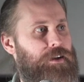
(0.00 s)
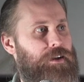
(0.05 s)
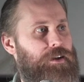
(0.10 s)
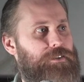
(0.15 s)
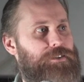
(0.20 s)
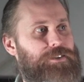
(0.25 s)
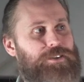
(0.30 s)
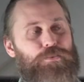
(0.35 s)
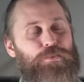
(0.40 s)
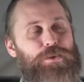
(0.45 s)

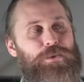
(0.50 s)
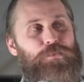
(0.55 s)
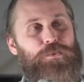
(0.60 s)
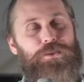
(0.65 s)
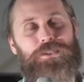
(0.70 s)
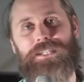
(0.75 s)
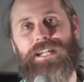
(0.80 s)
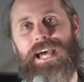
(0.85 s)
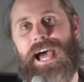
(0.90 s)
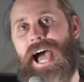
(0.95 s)
so that we
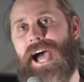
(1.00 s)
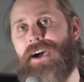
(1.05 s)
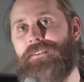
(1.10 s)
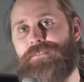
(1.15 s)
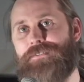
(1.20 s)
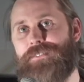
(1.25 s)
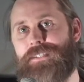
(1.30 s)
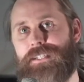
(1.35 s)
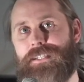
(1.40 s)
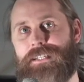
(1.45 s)
wouldn't
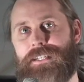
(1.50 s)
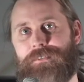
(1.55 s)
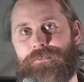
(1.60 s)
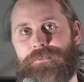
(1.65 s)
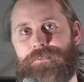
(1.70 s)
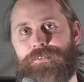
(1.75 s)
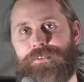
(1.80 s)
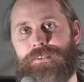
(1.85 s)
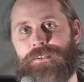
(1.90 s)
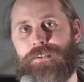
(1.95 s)
have to live
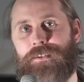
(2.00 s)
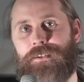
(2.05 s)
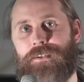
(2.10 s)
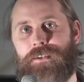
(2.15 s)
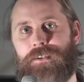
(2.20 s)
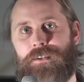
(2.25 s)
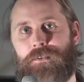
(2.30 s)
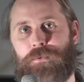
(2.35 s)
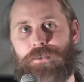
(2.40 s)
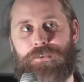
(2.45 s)

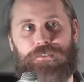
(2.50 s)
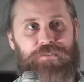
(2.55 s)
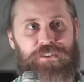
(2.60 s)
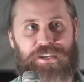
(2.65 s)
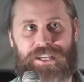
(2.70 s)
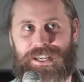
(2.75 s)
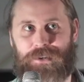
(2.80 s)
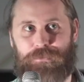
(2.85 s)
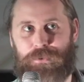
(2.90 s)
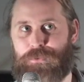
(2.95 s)
with
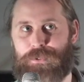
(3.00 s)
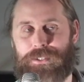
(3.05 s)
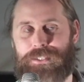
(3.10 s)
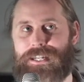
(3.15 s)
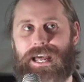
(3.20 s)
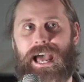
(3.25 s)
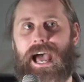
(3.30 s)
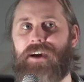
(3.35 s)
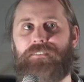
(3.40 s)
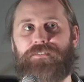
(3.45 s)
fear. We wouldn't
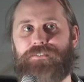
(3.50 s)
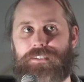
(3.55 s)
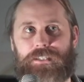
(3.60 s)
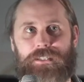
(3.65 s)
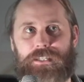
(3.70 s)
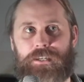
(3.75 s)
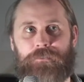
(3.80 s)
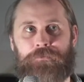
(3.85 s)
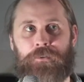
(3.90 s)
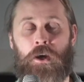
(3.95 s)
have to
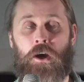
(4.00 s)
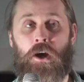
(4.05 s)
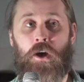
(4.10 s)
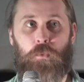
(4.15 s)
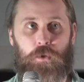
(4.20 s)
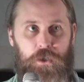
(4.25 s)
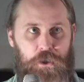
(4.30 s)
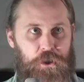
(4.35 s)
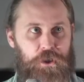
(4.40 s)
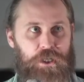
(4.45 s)
live
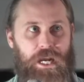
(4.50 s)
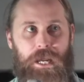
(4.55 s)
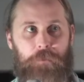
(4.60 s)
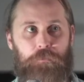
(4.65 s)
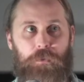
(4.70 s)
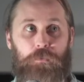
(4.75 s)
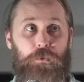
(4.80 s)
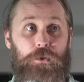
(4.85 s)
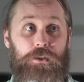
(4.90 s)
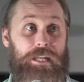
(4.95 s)
with shame.
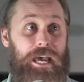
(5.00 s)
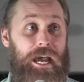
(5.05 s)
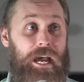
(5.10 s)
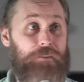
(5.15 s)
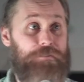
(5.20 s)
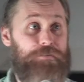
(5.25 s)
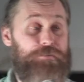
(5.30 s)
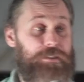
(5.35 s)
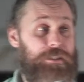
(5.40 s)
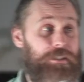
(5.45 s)
We wouldn't
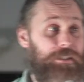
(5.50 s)
have to